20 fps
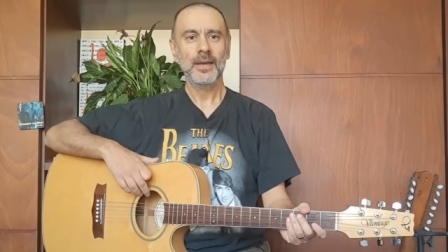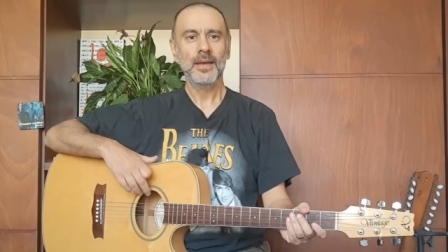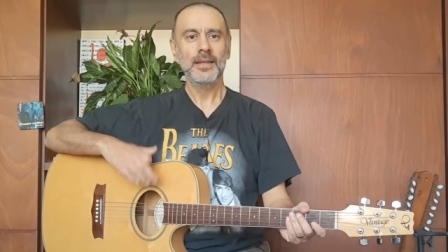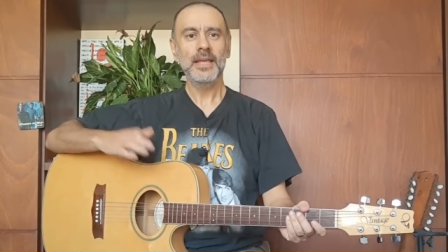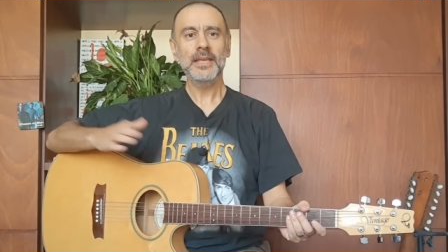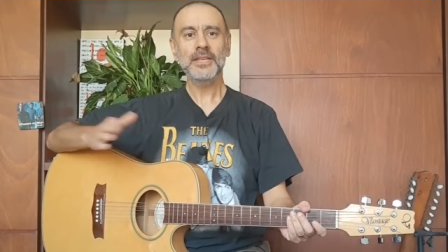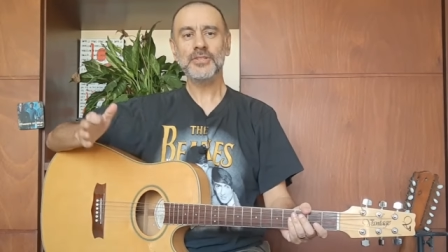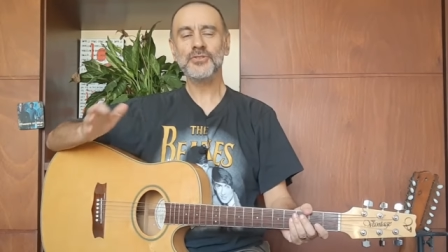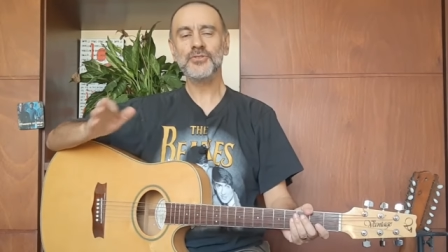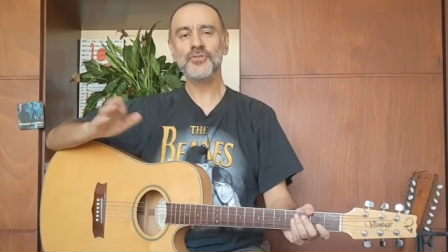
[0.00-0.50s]

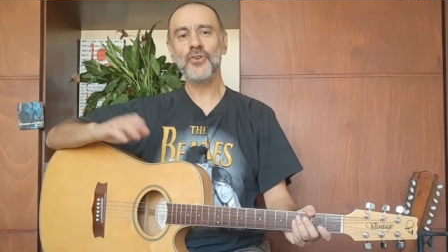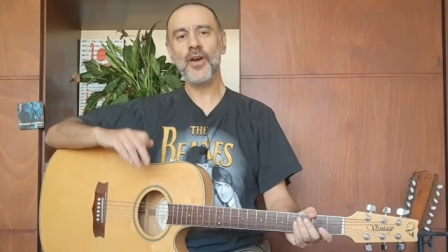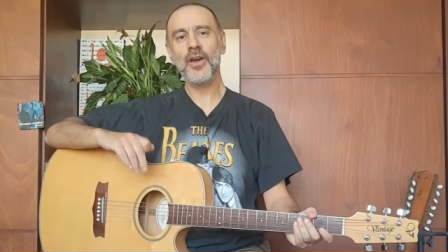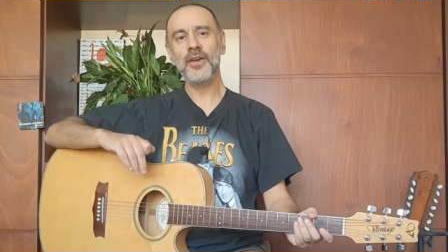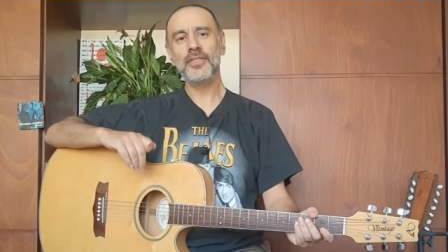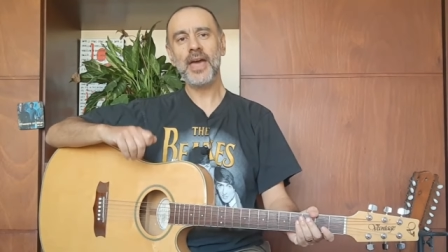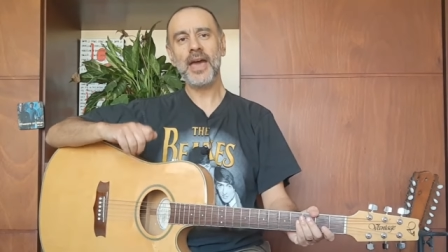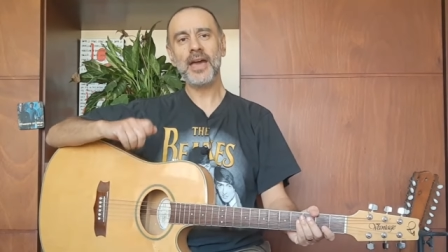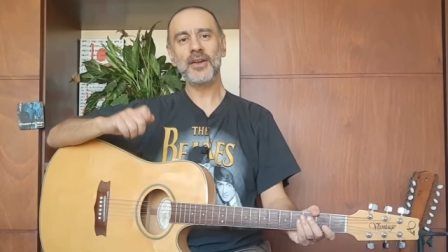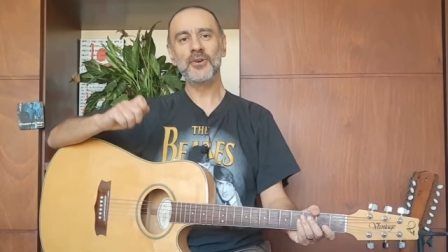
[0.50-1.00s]
Let's try
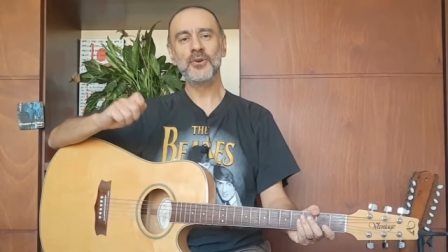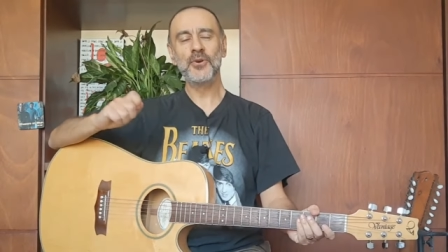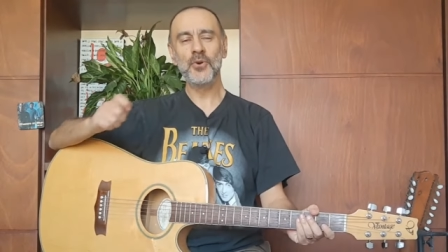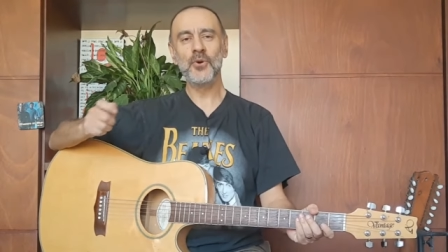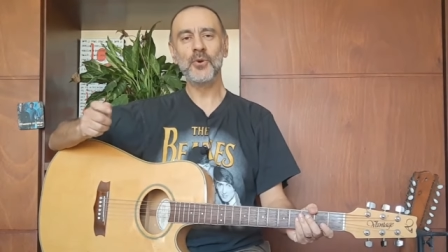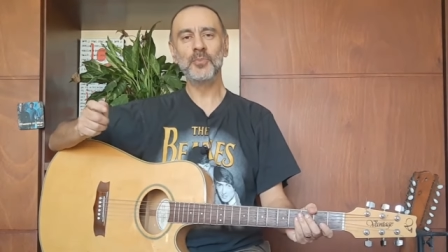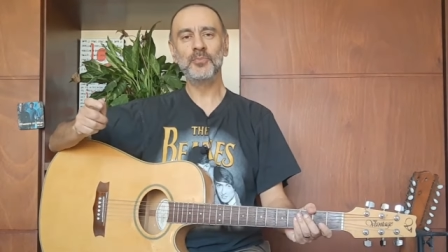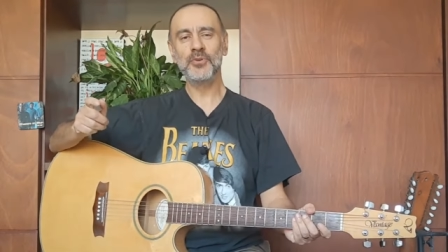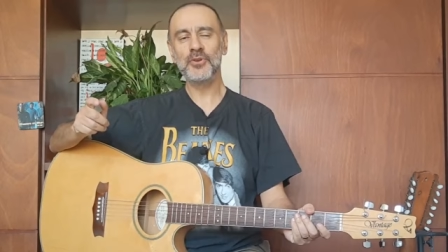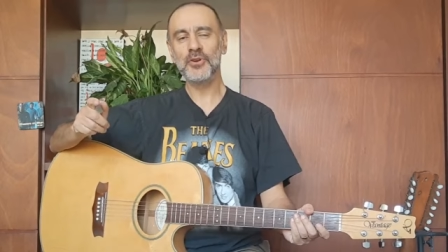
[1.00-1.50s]
that
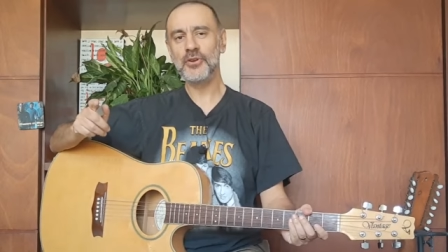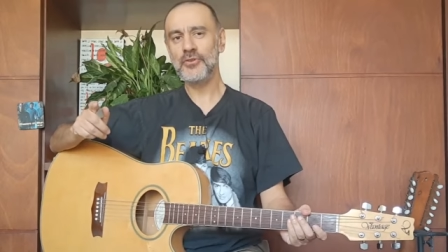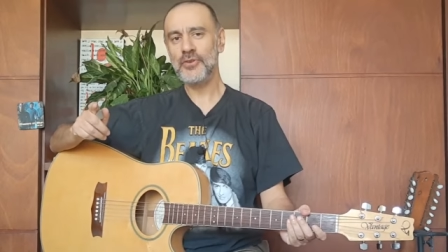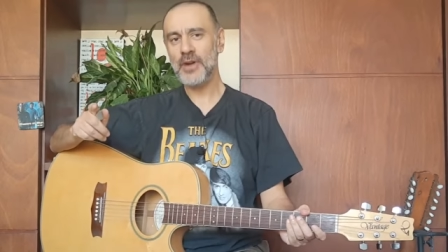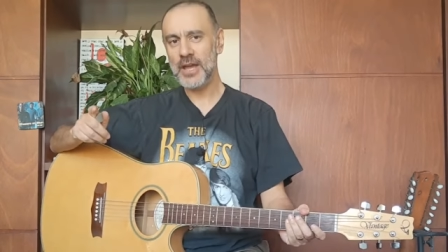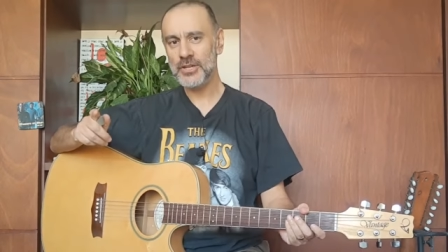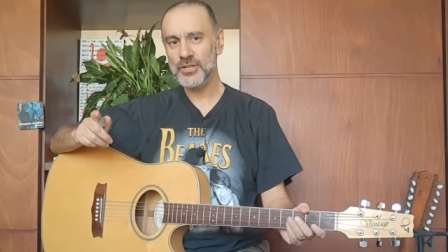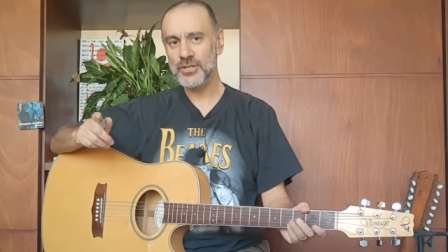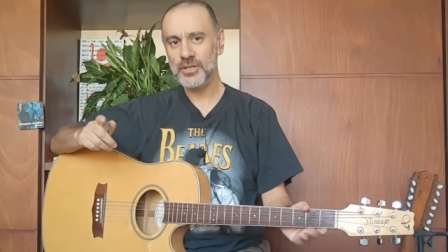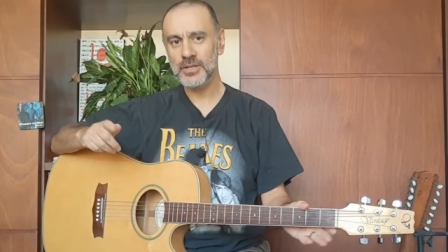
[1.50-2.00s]
chord
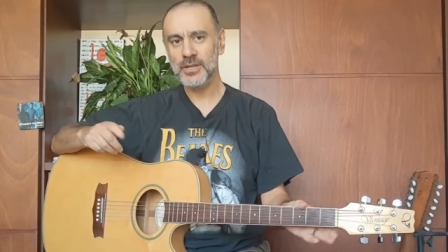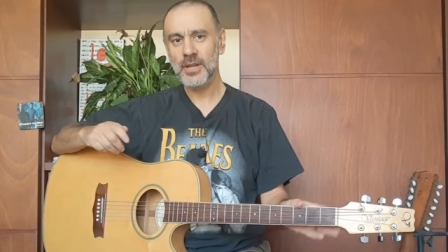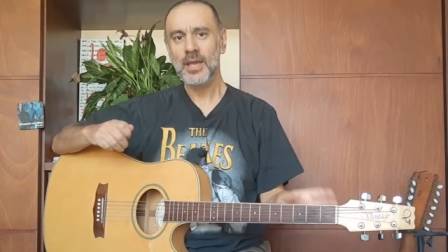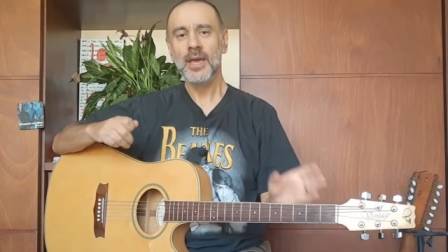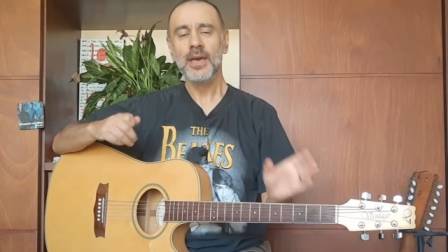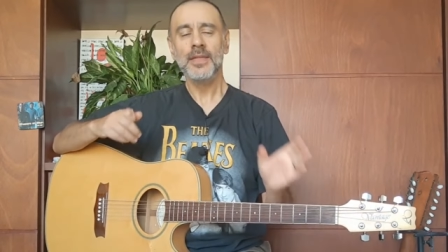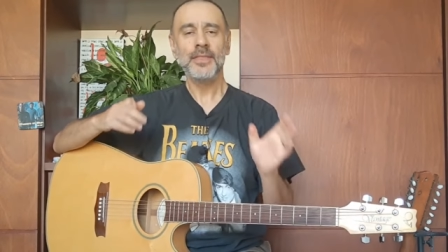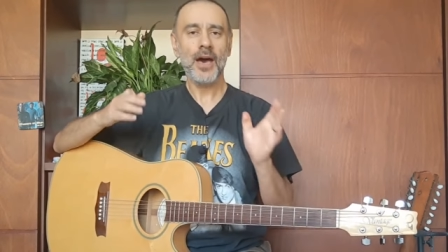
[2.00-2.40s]
progression